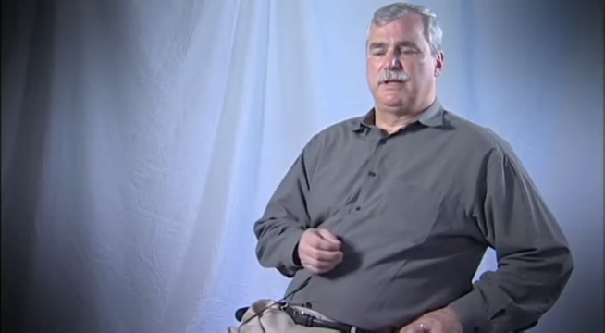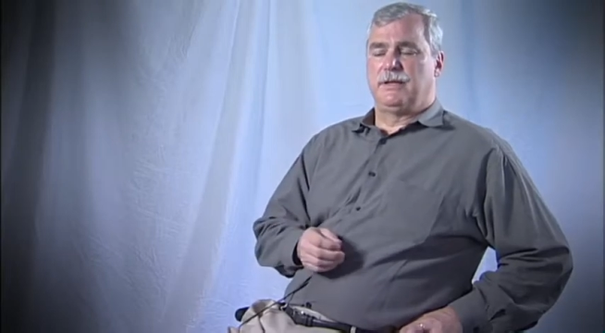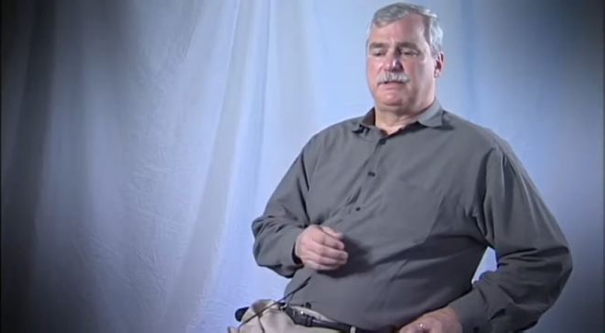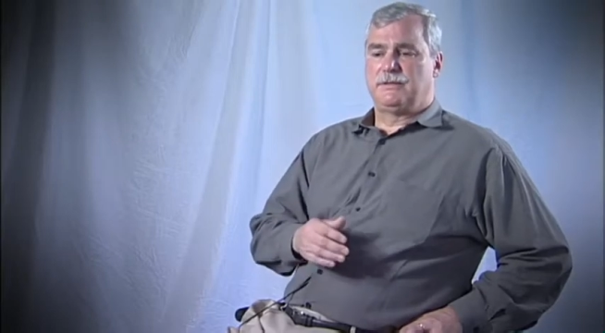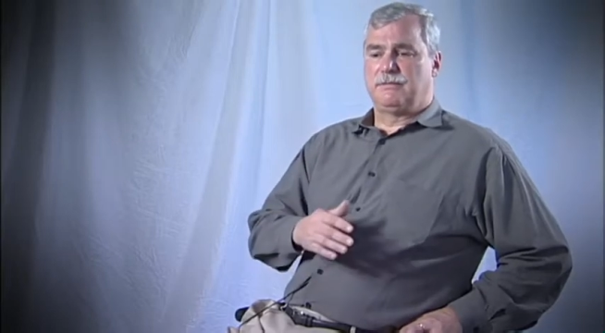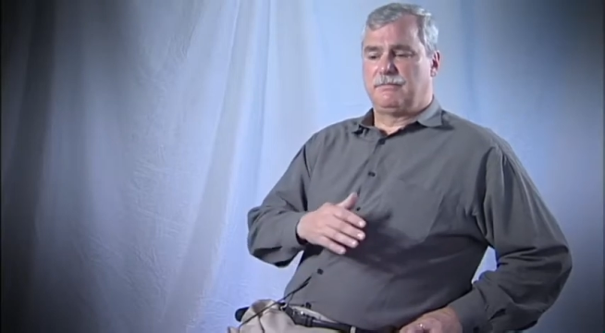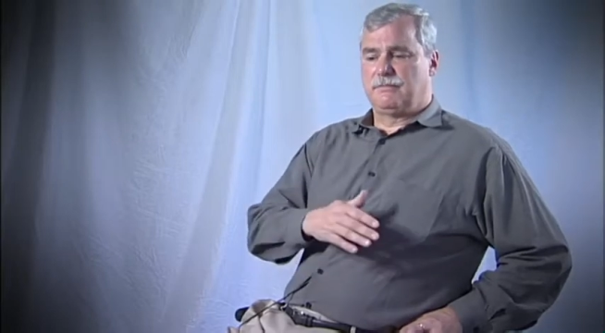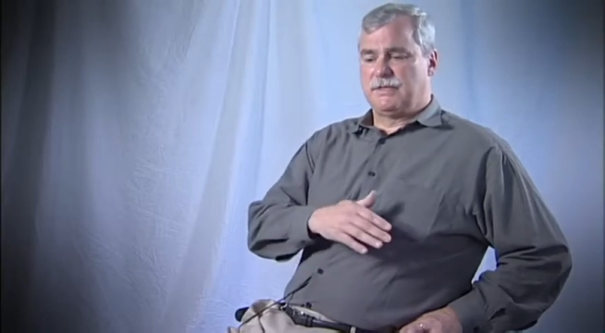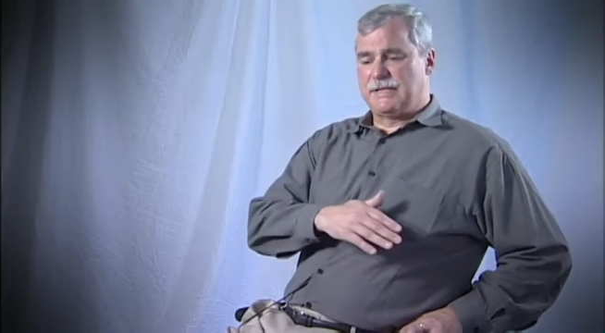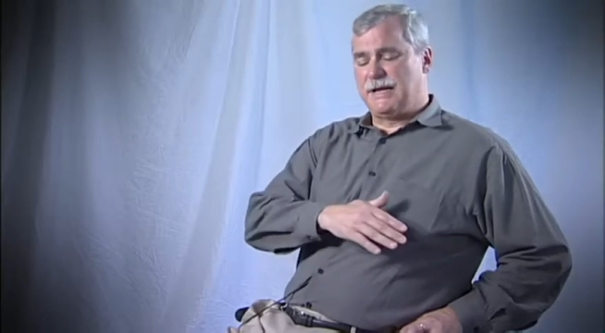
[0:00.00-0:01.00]
And this
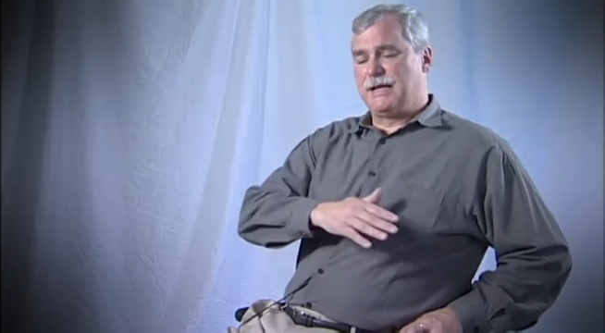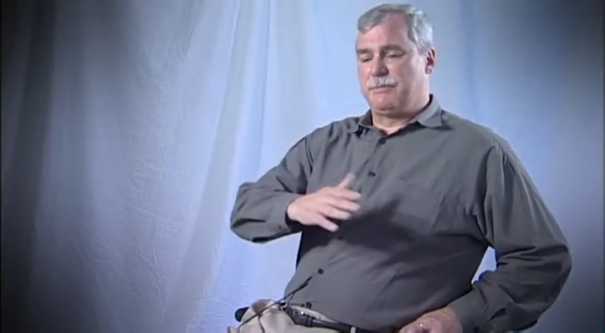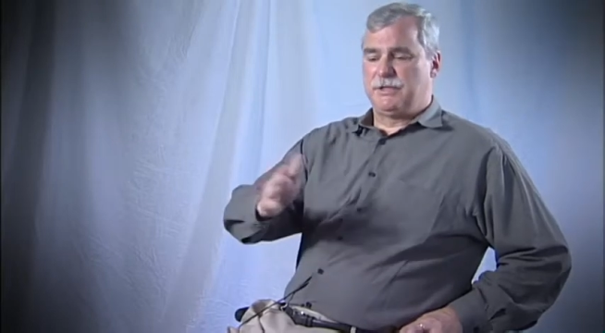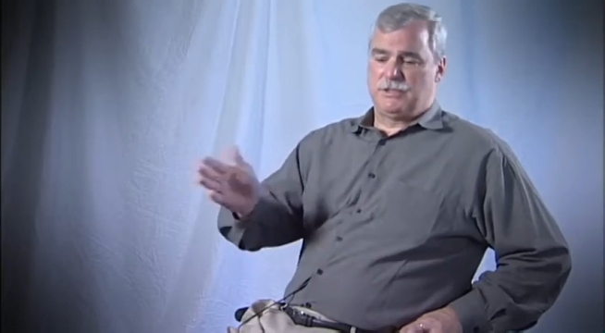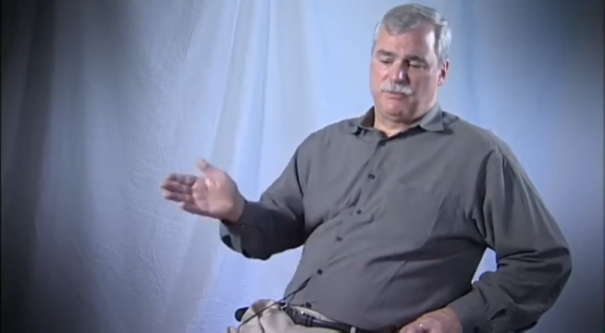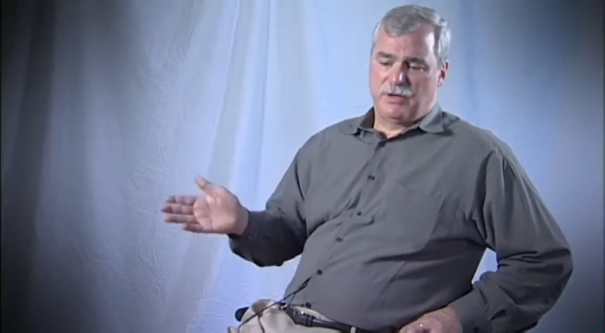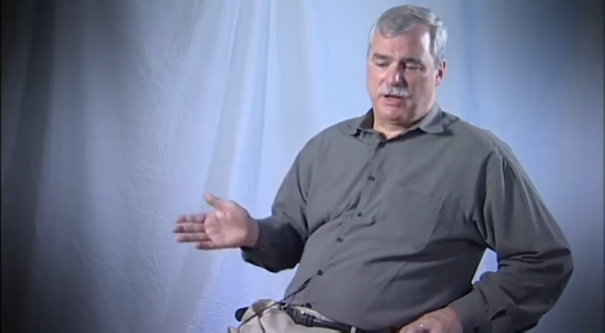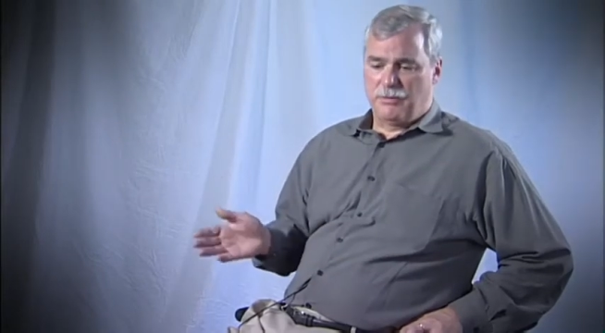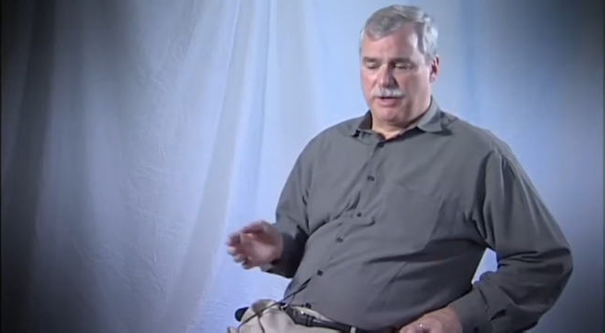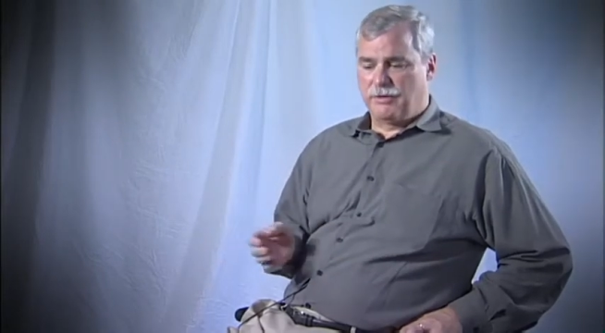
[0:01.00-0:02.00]
design competition went
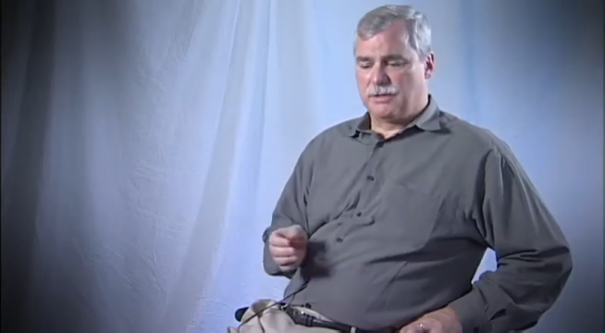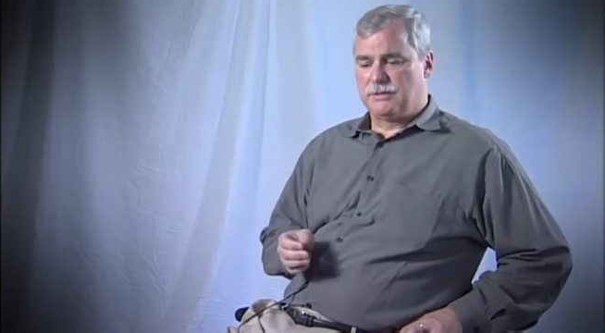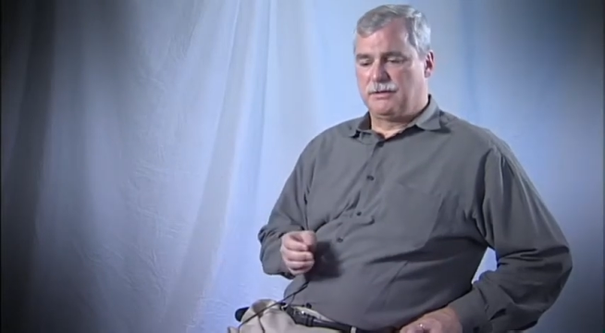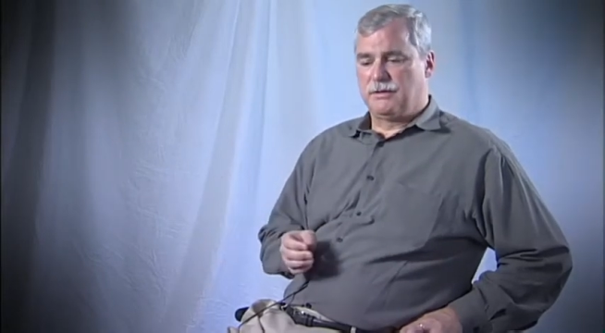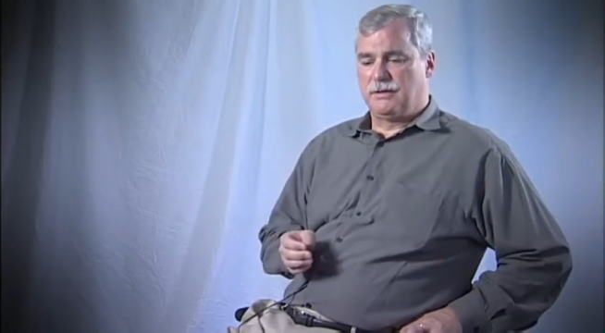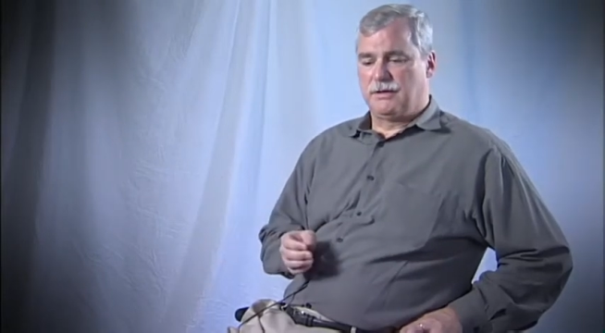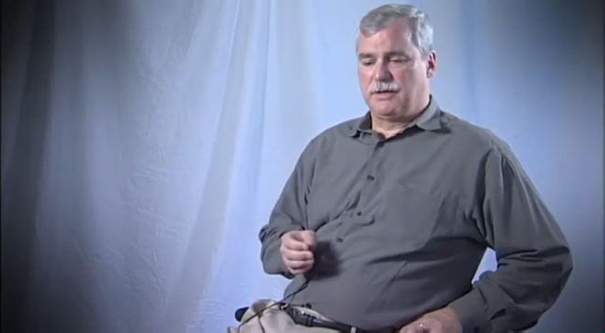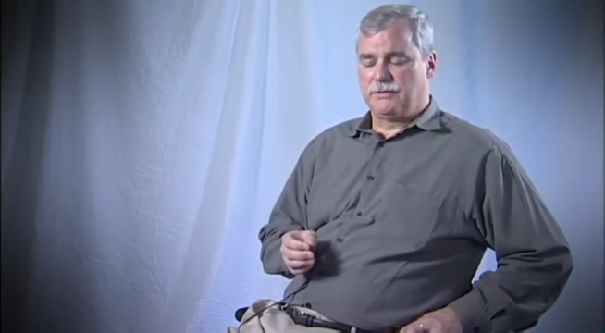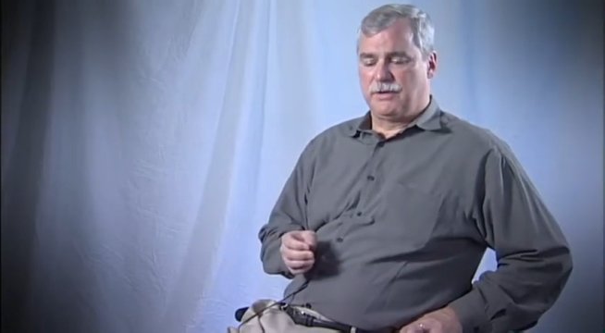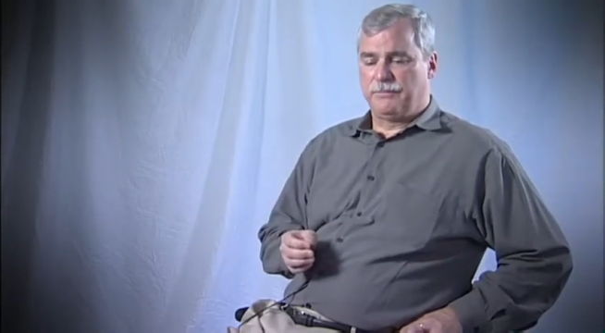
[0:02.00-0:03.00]
all the way across the
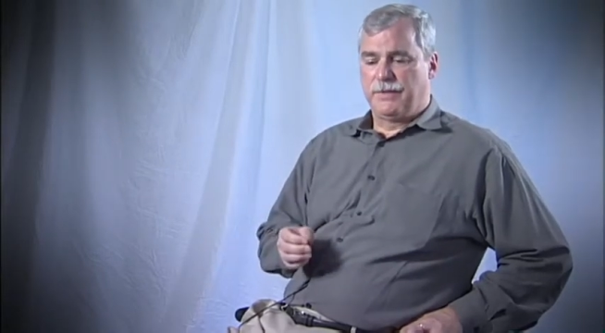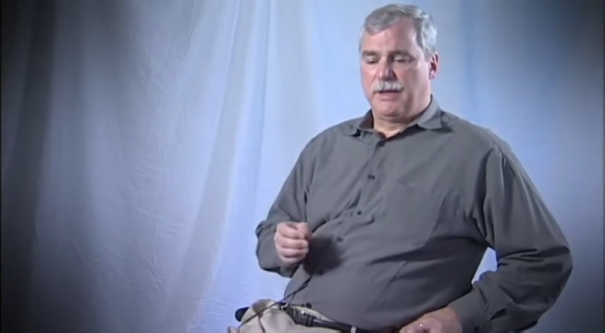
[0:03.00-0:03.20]
country.